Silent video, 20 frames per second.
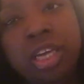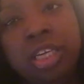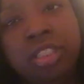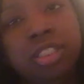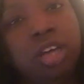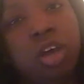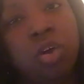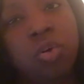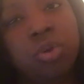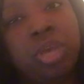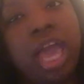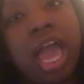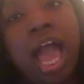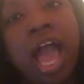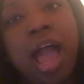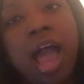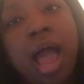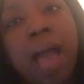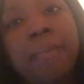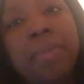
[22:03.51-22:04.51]
So,
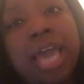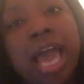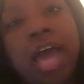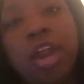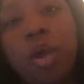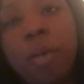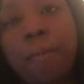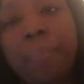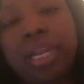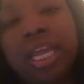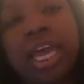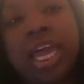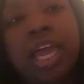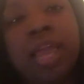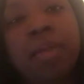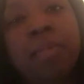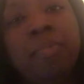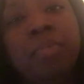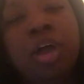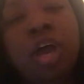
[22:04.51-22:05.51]
yeah, I mean, I don't
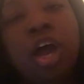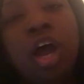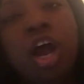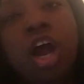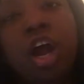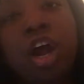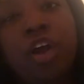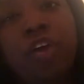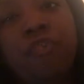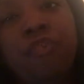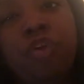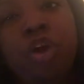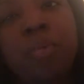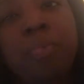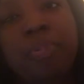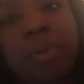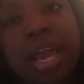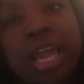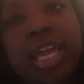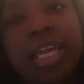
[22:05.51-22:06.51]
blame her for
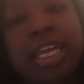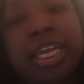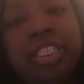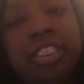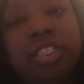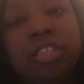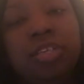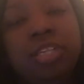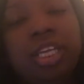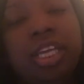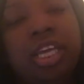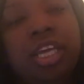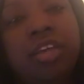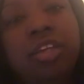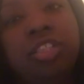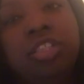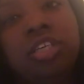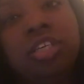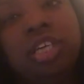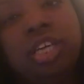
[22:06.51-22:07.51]
bringing it to
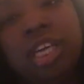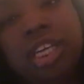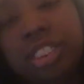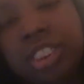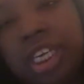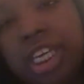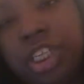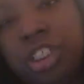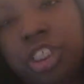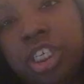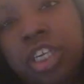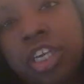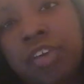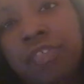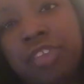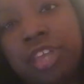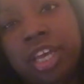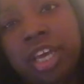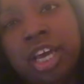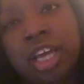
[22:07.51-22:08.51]
the attention
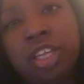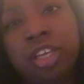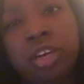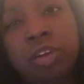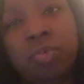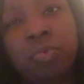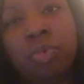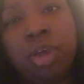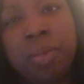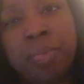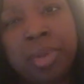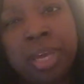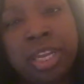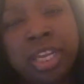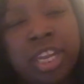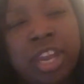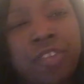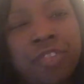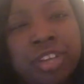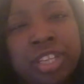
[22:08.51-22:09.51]
of the other women
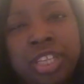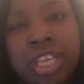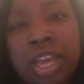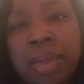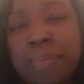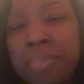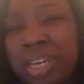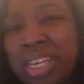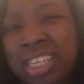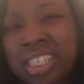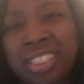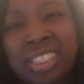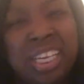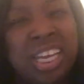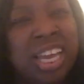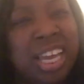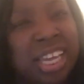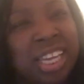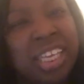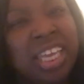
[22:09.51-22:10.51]
and everything, because,
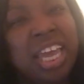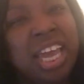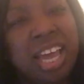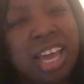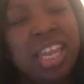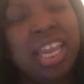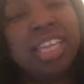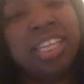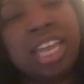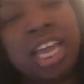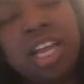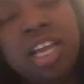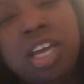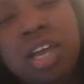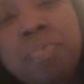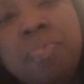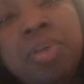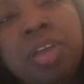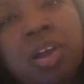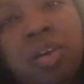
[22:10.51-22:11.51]
yeah, like, that
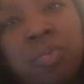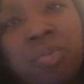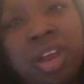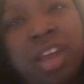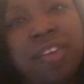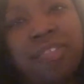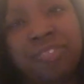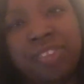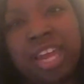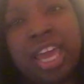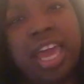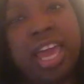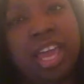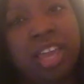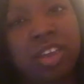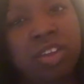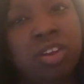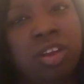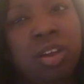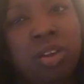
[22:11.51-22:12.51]
could be a red
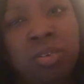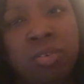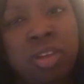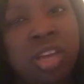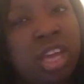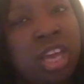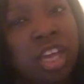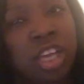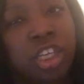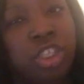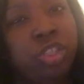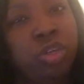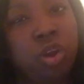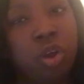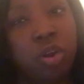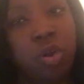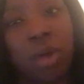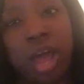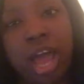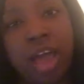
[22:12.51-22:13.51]
flag, you know, because you
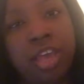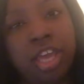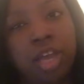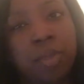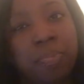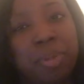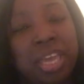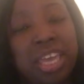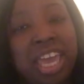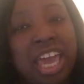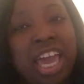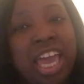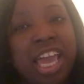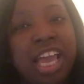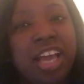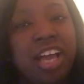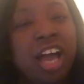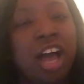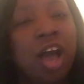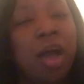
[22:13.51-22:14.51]
don't know how he could be. Yeah, he
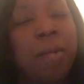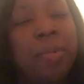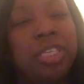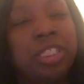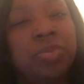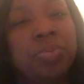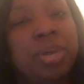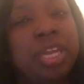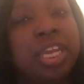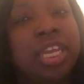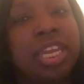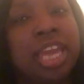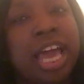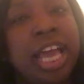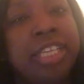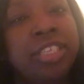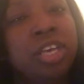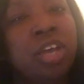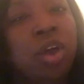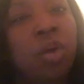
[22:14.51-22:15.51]
calm and sweet and
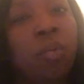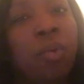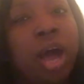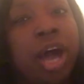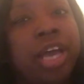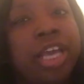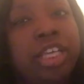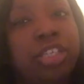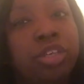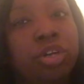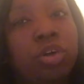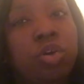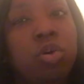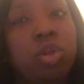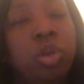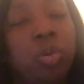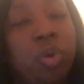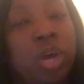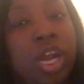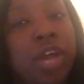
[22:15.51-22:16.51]
nice while he's
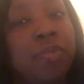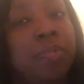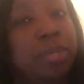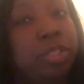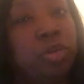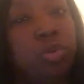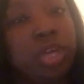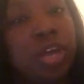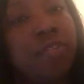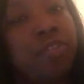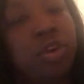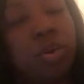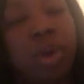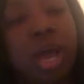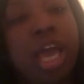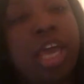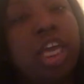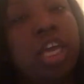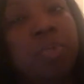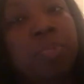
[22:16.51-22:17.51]
cool or whatever, but you never know
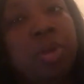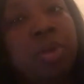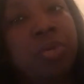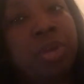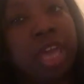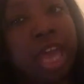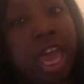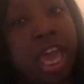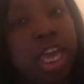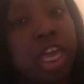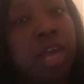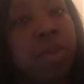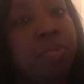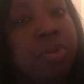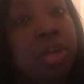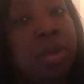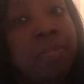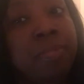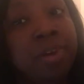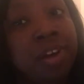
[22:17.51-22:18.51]
how he could be. He could
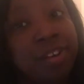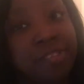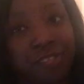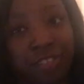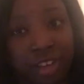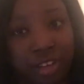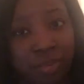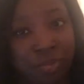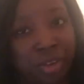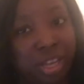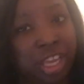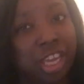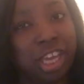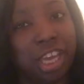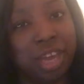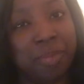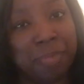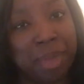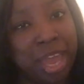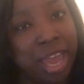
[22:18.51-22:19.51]
be a motherfucker when he
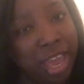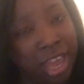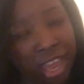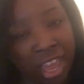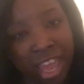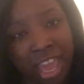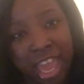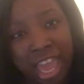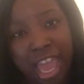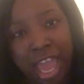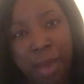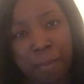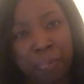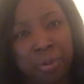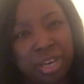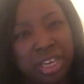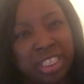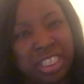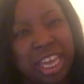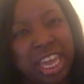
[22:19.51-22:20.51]
get mad and
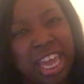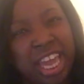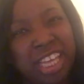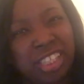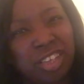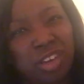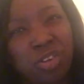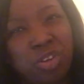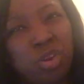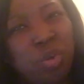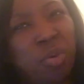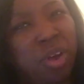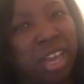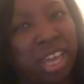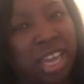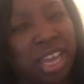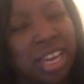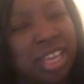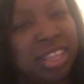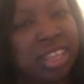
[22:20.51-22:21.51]
put his hands on you or
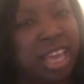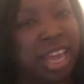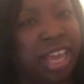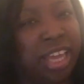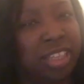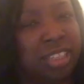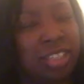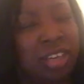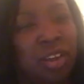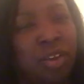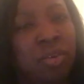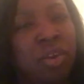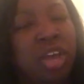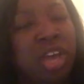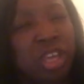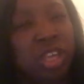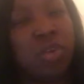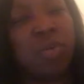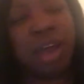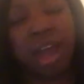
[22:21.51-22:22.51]
anything. So,
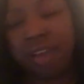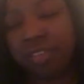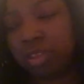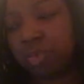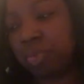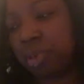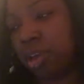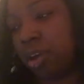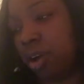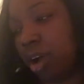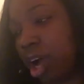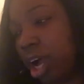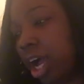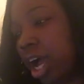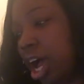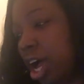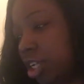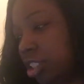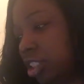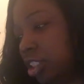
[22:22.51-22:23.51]
you have to be
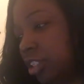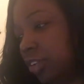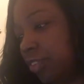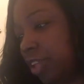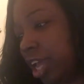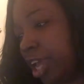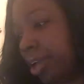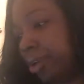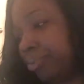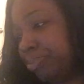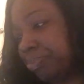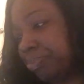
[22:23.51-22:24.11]
cautious of that.